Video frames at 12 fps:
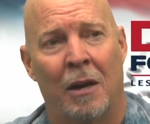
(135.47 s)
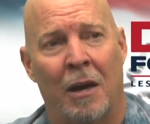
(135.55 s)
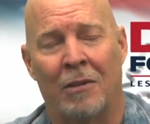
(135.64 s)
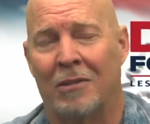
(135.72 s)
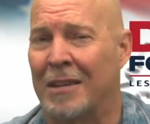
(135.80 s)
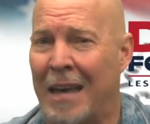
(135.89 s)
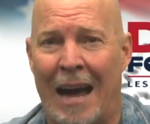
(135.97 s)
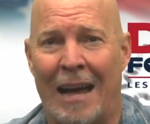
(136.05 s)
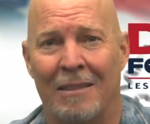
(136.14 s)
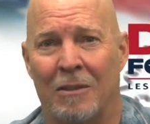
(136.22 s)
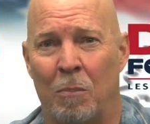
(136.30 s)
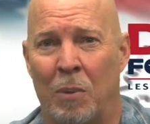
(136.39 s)
has got
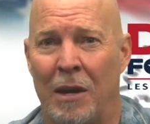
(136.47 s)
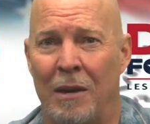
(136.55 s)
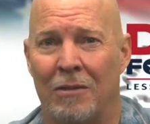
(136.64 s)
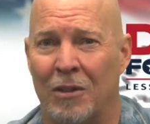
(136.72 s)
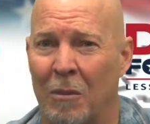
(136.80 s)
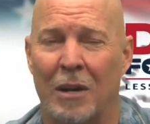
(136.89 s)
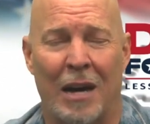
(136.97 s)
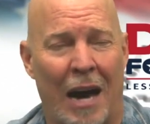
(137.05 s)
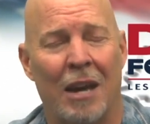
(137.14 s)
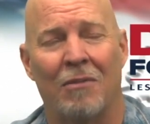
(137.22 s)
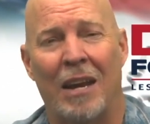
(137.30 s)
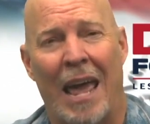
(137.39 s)
to be some
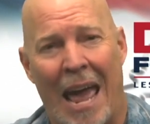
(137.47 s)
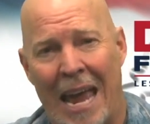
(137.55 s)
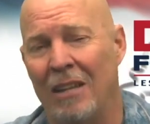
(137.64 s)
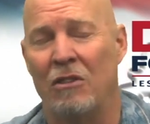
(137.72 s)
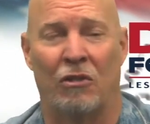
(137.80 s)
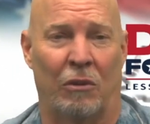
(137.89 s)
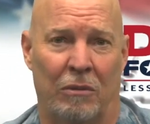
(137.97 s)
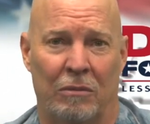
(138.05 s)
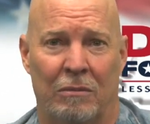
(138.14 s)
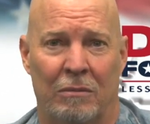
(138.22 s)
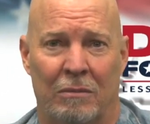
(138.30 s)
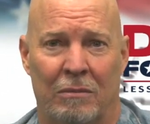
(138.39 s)
kind of an angel.
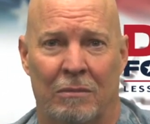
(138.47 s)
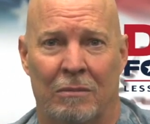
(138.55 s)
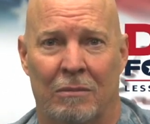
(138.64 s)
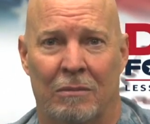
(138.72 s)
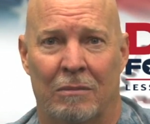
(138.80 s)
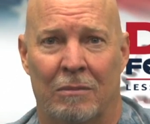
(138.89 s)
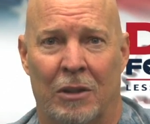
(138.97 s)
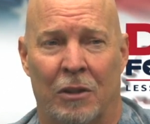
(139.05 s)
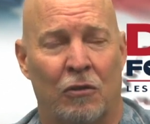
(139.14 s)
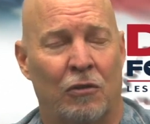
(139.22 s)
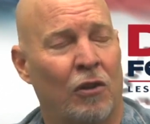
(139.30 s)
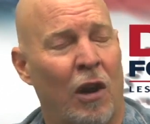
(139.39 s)

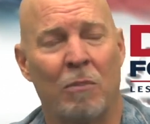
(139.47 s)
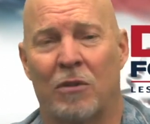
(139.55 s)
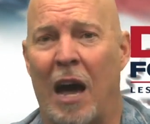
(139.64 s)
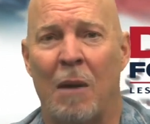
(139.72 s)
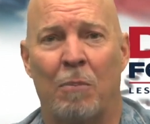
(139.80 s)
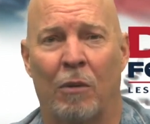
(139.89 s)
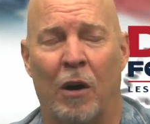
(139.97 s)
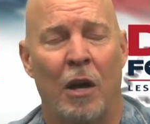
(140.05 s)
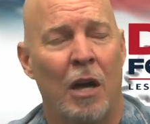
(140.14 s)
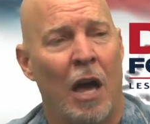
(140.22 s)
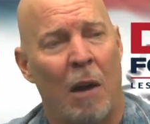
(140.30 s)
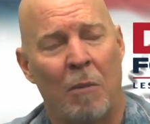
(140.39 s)
Some type of
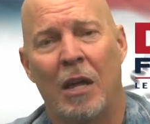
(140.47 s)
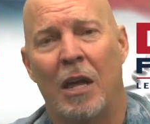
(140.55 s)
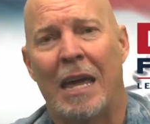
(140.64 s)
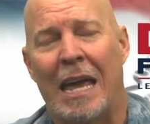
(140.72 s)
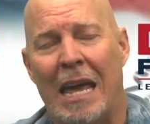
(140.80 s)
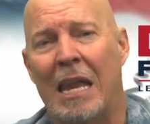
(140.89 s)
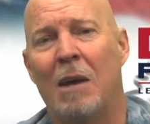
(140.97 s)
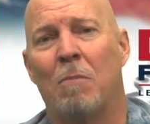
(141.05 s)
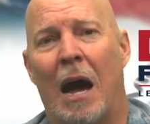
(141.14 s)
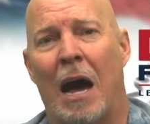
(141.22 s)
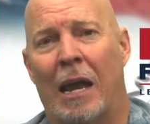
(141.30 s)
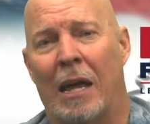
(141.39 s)

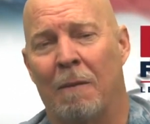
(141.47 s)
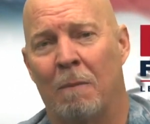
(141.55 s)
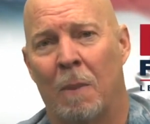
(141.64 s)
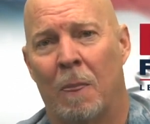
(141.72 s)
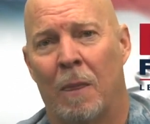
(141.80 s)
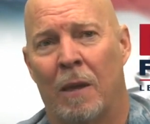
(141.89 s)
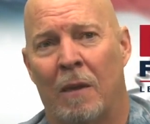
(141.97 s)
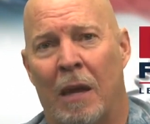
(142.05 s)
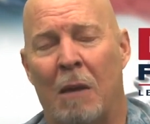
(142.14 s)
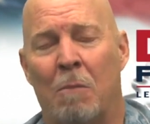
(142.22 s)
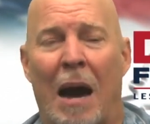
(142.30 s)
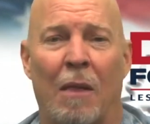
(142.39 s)
anybody.
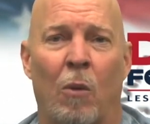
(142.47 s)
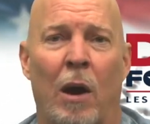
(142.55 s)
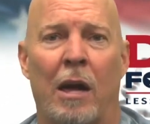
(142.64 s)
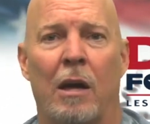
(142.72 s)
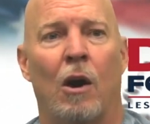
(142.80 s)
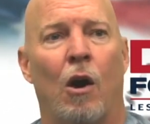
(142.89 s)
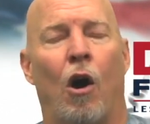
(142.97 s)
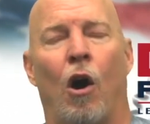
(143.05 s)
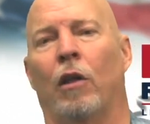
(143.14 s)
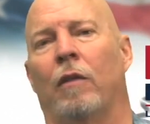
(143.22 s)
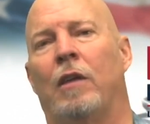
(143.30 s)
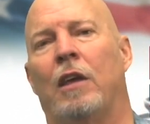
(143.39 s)
And by the way,
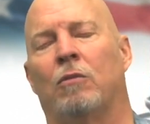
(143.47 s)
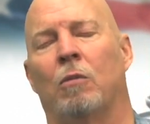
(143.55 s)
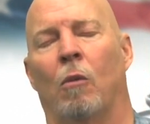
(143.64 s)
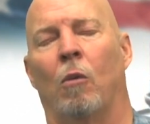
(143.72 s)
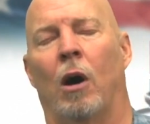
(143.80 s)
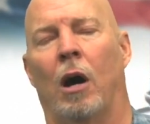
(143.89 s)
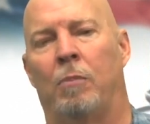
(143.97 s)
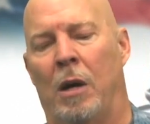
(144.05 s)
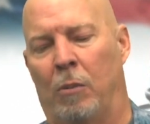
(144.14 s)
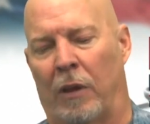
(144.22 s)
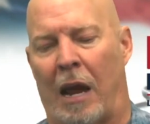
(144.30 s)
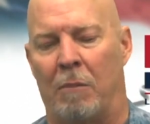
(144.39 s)
all of these
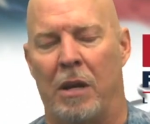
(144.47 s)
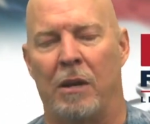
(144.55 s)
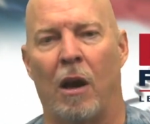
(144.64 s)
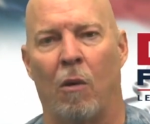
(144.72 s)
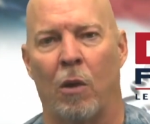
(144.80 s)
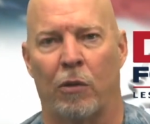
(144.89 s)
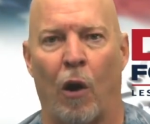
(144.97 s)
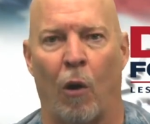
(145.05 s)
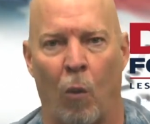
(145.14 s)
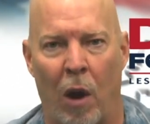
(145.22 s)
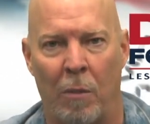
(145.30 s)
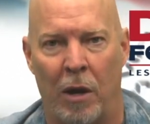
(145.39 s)
people that I've been dealing with are
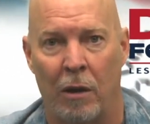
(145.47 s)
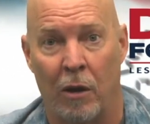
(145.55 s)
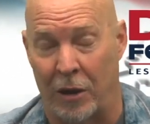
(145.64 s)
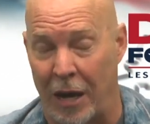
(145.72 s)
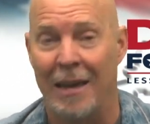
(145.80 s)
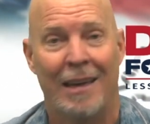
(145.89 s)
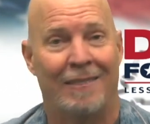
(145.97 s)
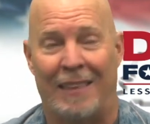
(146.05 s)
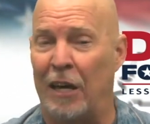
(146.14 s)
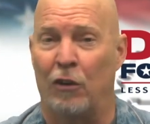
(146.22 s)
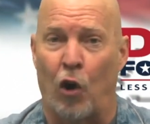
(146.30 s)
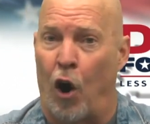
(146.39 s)
women, okay?
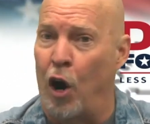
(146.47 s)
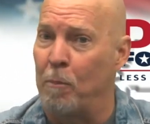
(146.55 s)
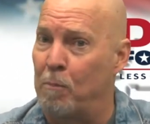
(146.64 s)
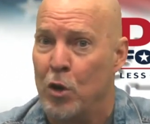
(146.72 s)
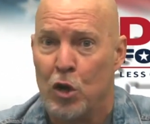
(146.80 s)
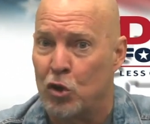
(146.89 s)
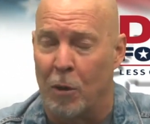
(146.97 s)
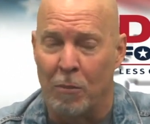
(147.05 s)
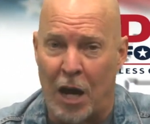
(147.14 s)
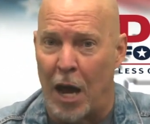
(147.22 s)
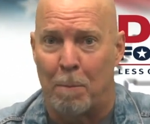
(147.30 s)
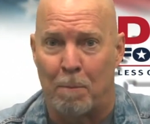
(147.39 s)
These aren't some
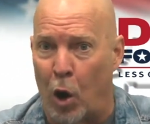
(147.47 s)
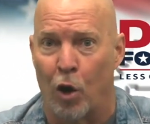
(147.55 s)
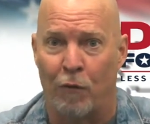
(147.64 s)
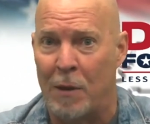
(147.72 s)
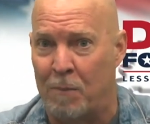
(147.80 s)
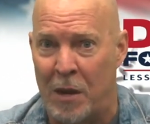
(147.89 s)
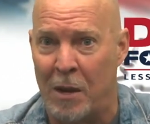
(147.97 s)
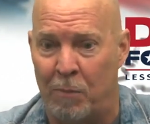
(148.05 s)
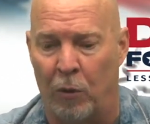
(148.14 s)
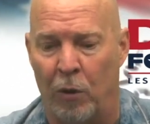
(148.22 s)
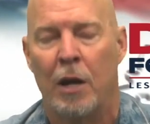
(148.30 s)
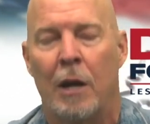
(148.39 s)
kind of pervy
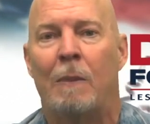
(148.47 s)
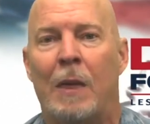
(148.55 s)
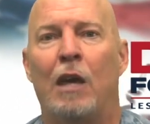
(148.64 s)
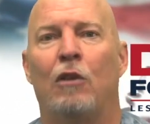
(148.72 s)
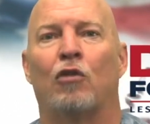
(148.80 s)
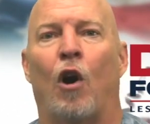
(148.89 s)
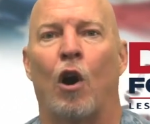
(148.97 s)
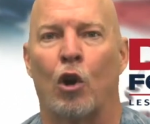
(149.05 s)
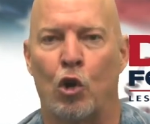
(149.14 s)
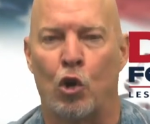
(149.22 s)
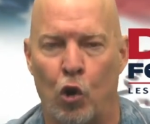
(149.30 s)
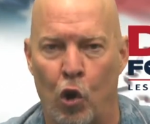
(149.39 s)
people. These are
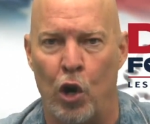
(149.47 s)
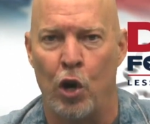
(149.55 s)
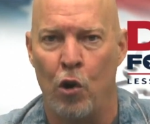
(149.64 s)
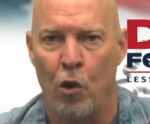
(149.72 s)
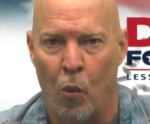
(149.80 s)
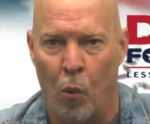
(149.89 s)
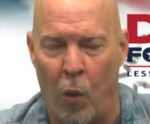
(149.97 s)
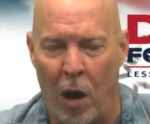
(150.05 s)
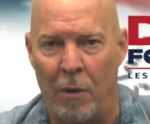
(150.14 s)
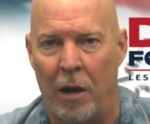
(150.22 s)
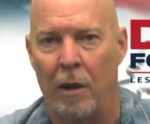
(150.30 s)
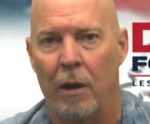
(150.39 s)
good
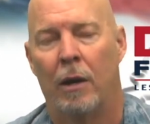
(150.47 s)
women.